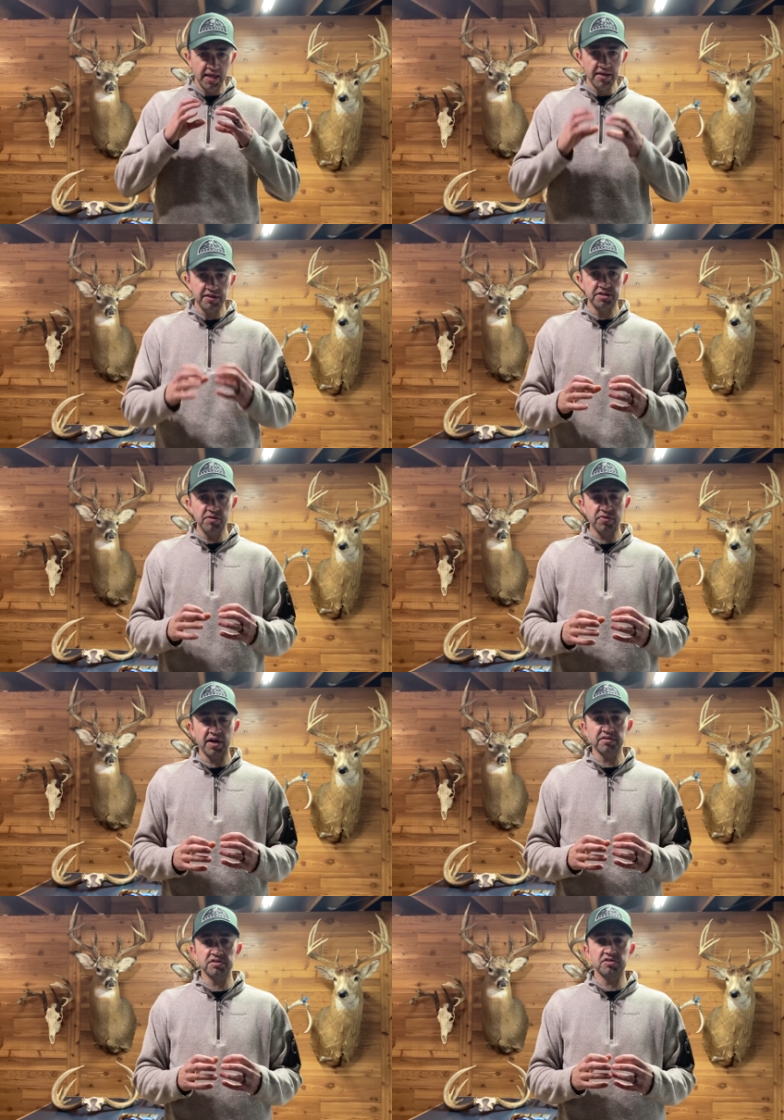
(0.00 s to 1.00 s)
In the
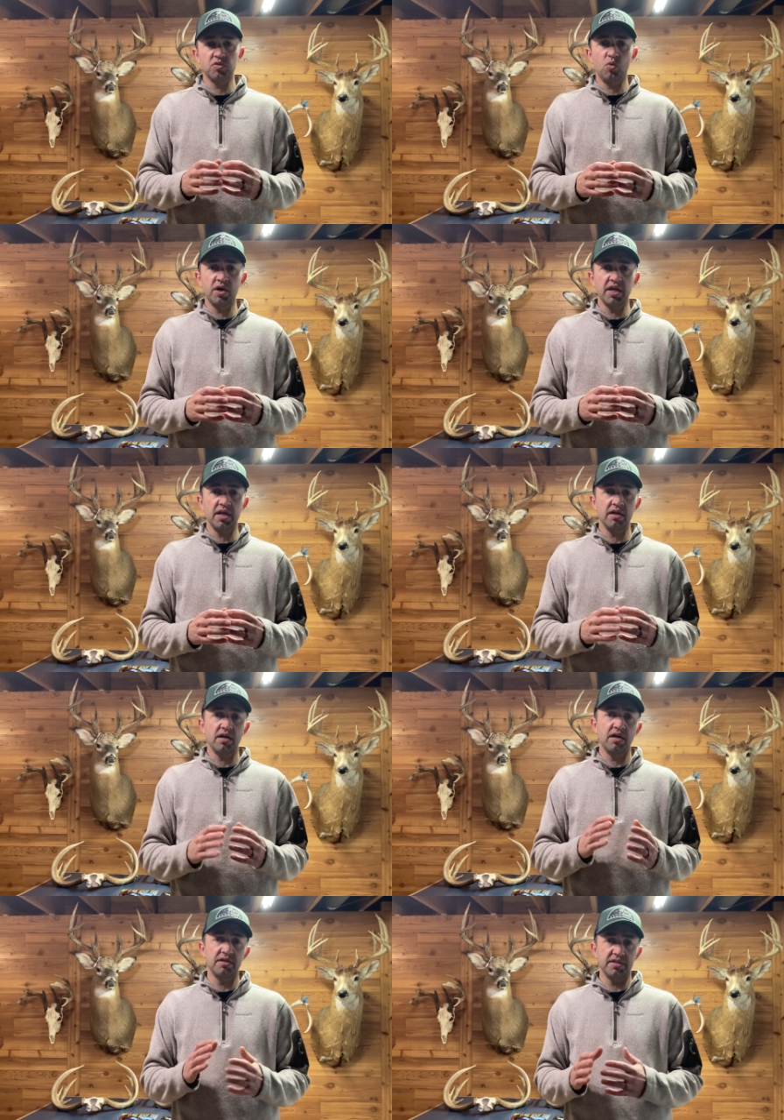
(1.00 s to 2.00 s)
2020
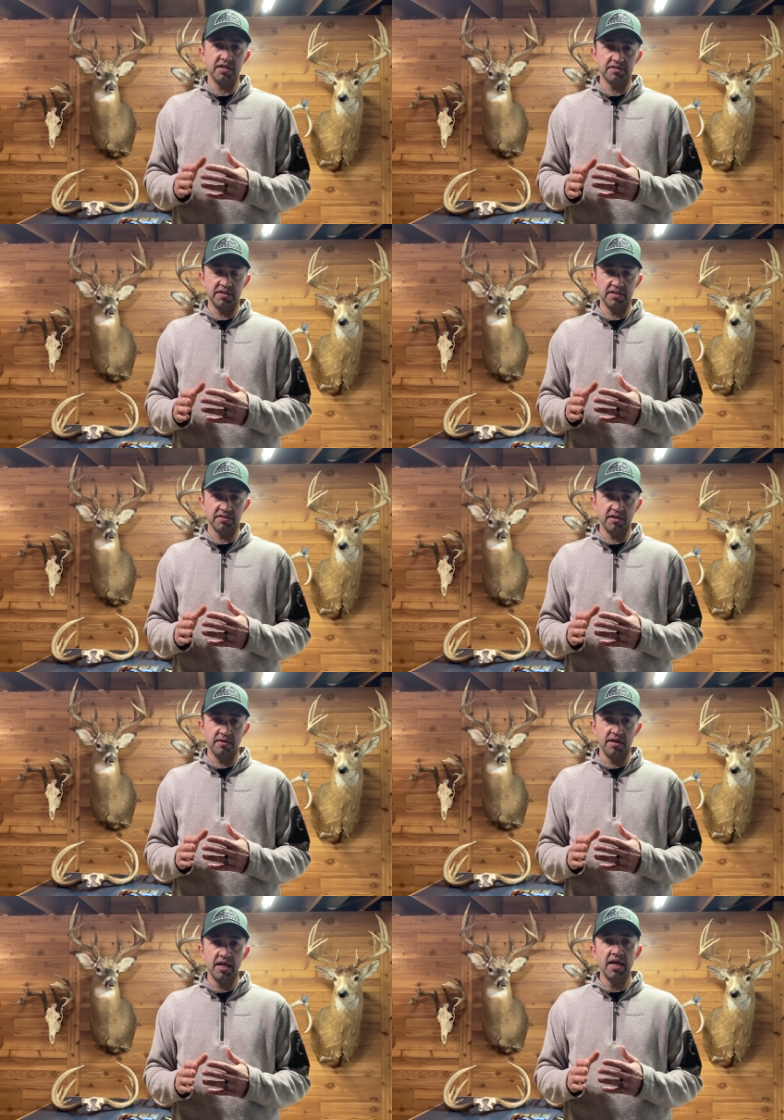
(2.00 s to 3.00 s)
hunting
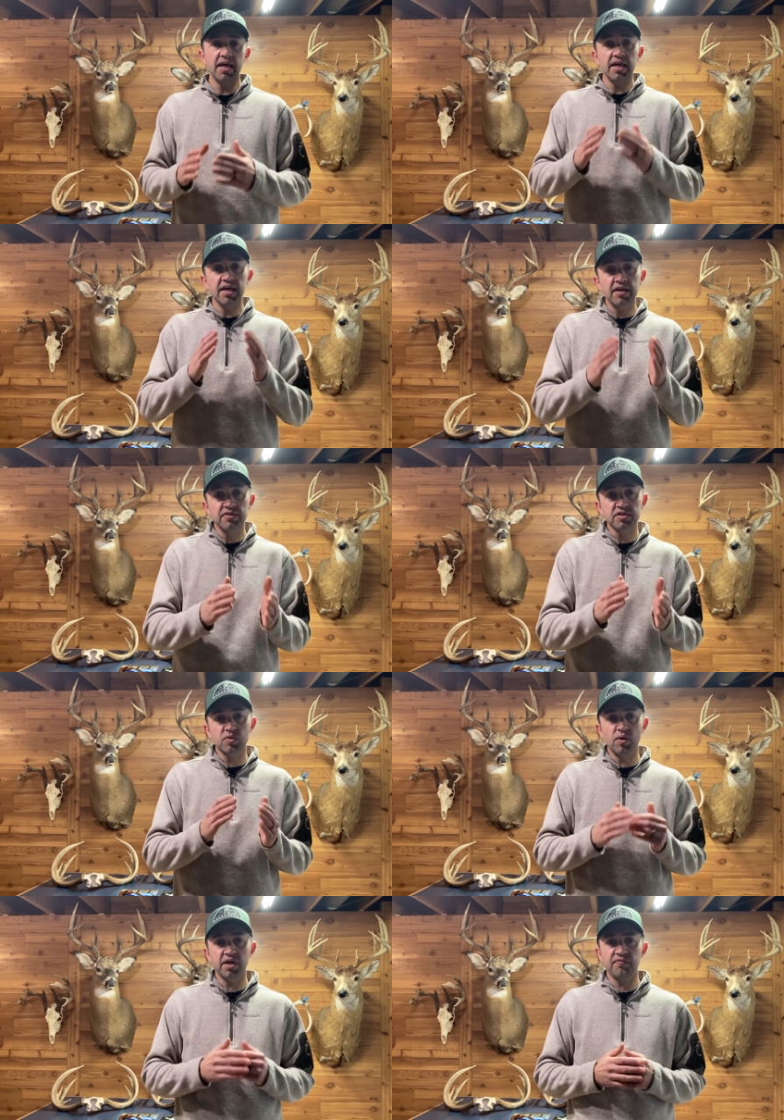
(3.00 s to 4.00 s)
season, in the
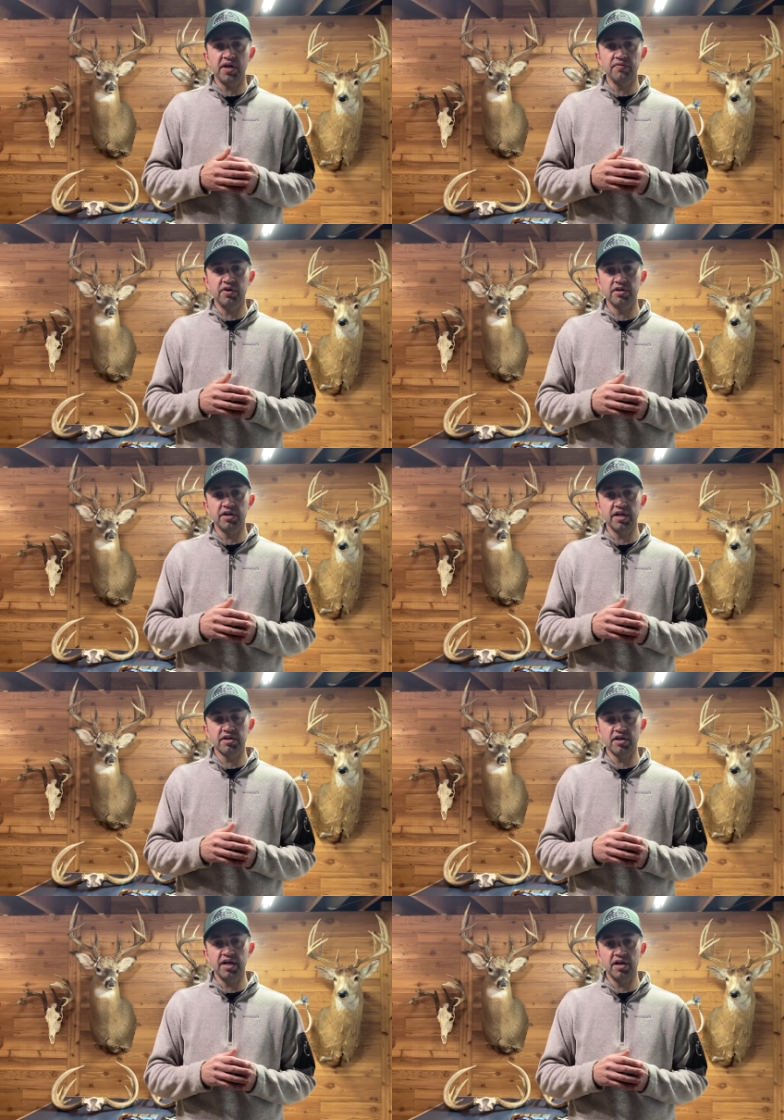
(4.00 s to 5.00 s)
2,500
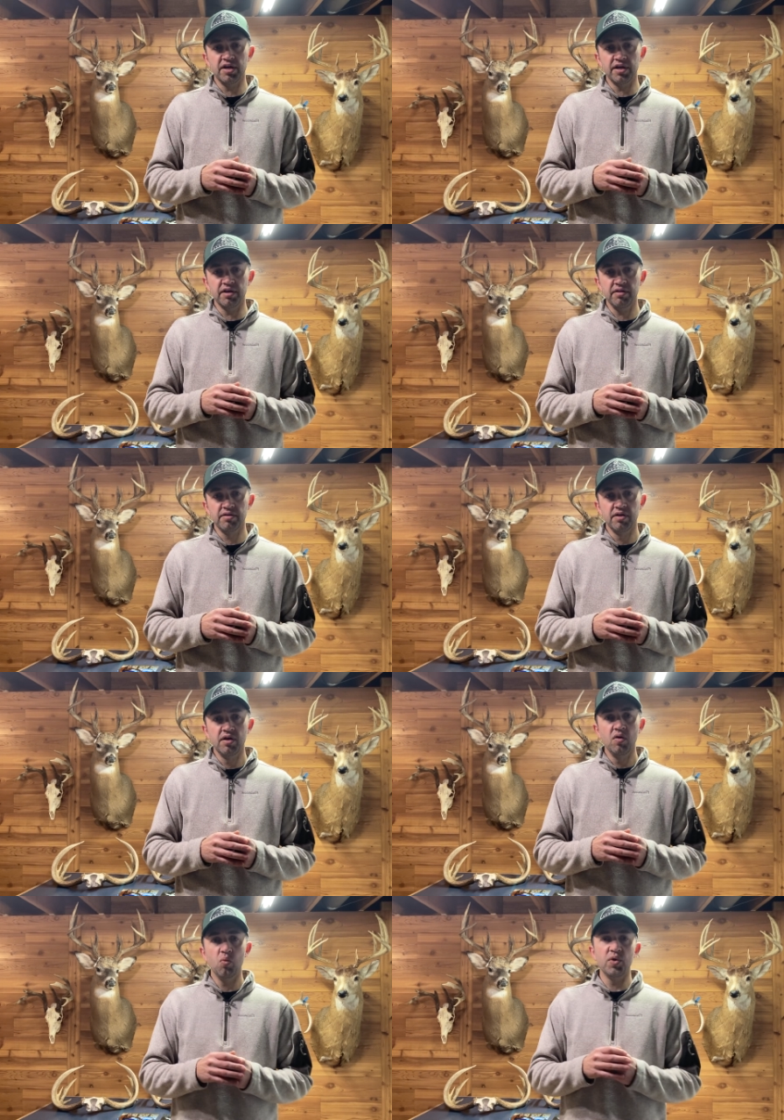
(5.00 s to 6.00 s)
acre area,
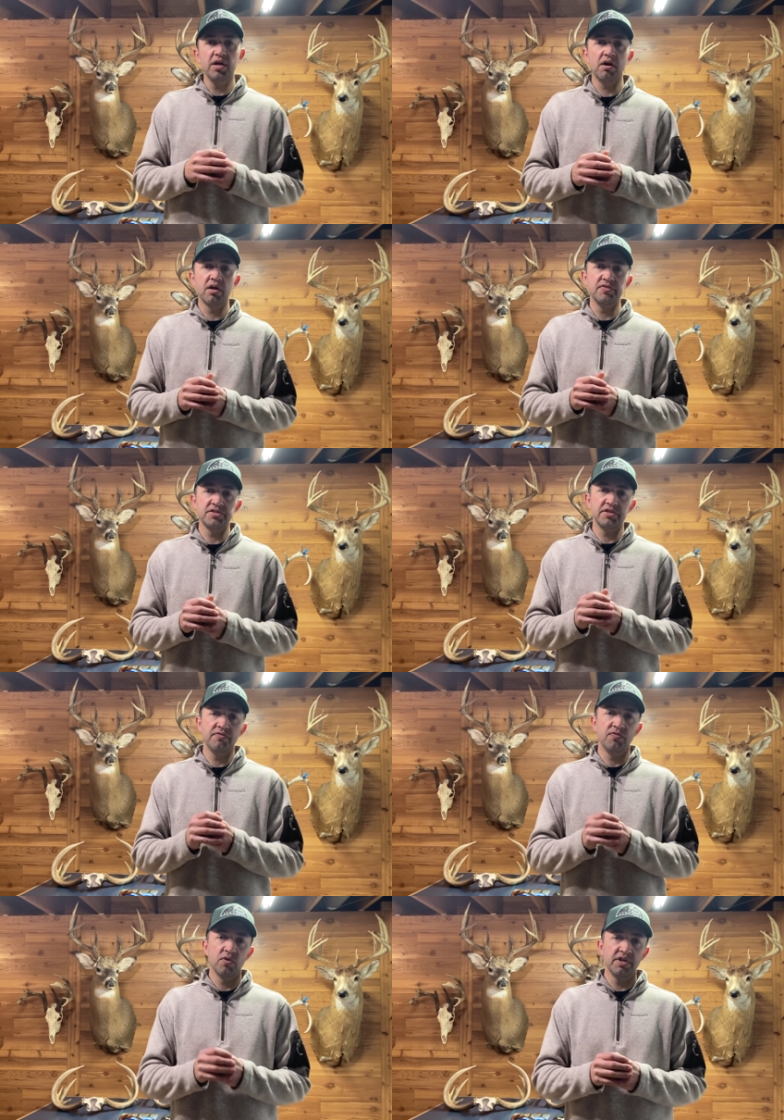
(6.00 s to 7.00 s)
we harvested
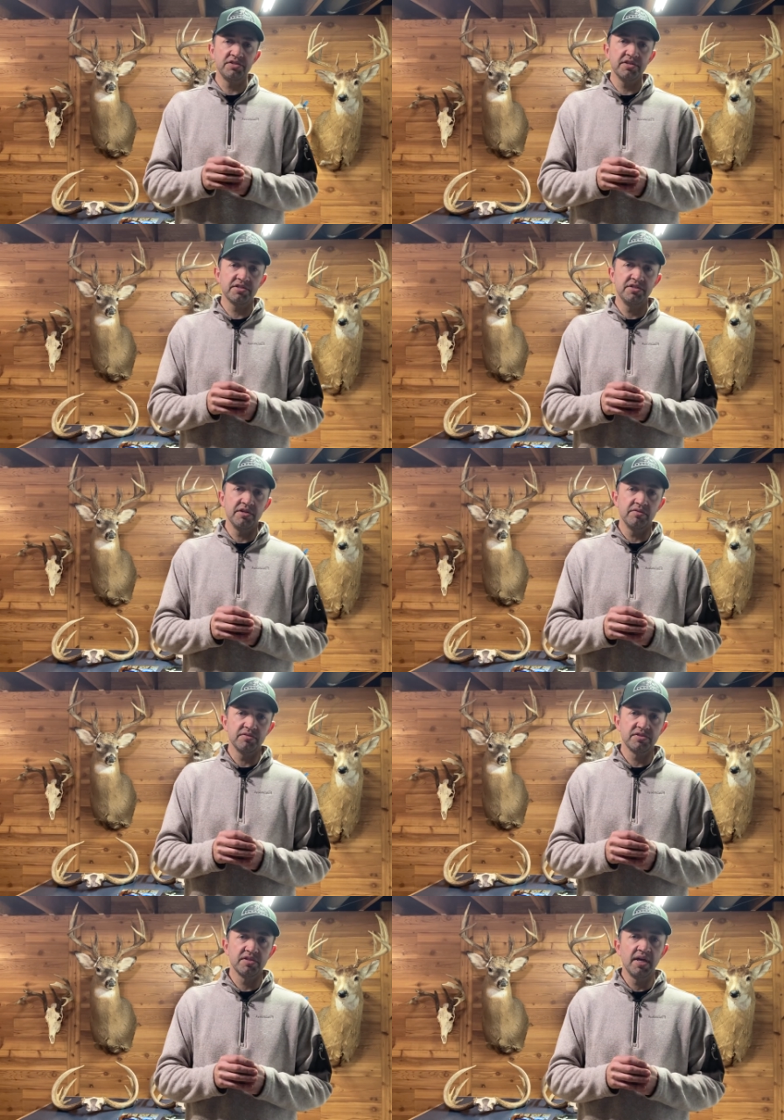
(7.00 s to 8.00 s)
46
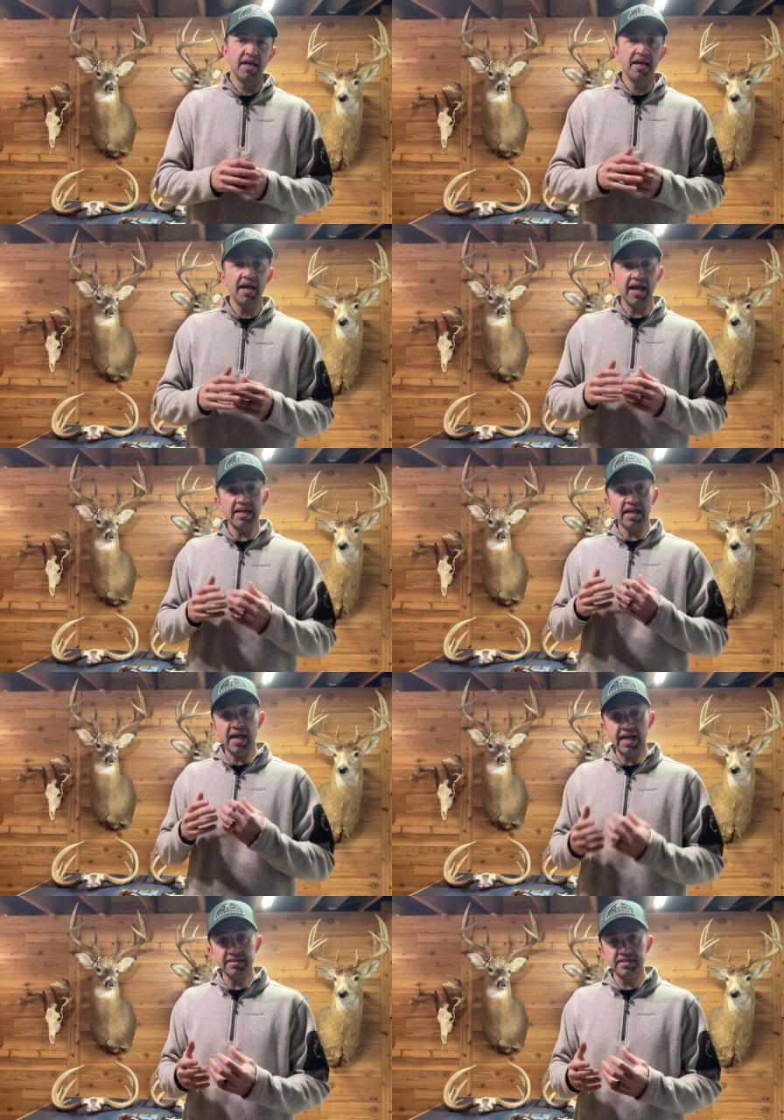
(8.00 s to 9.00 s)
does and
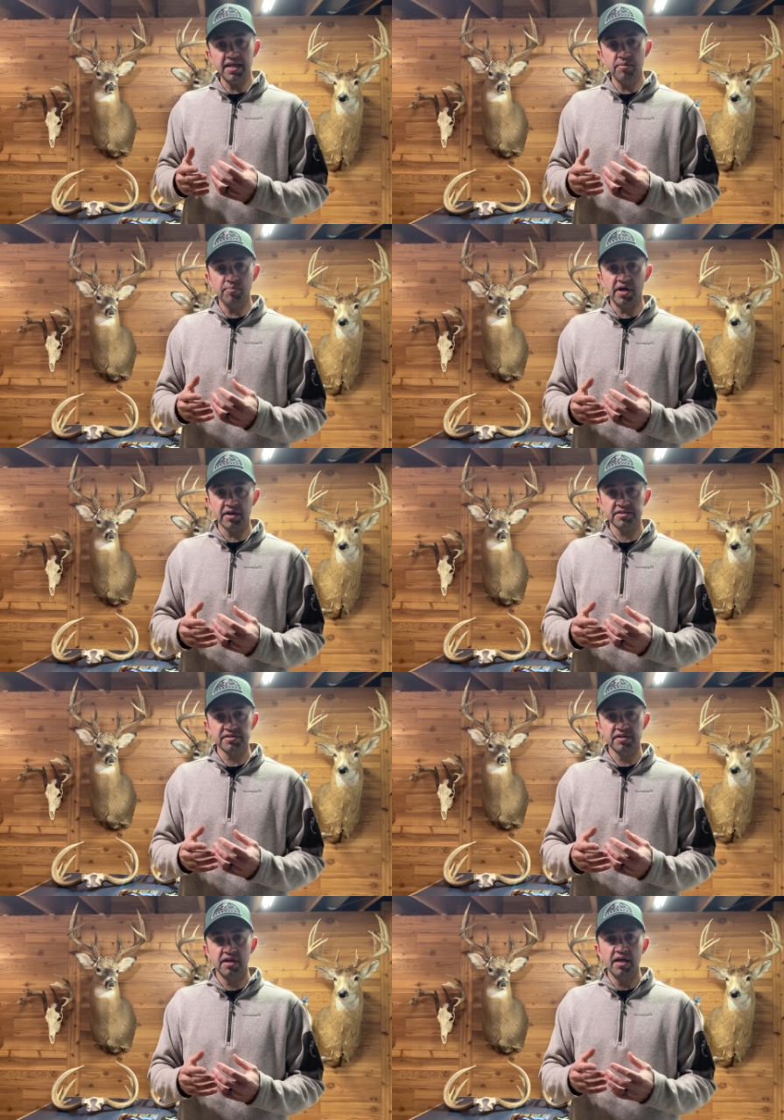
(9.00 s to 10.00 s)
18 bucks.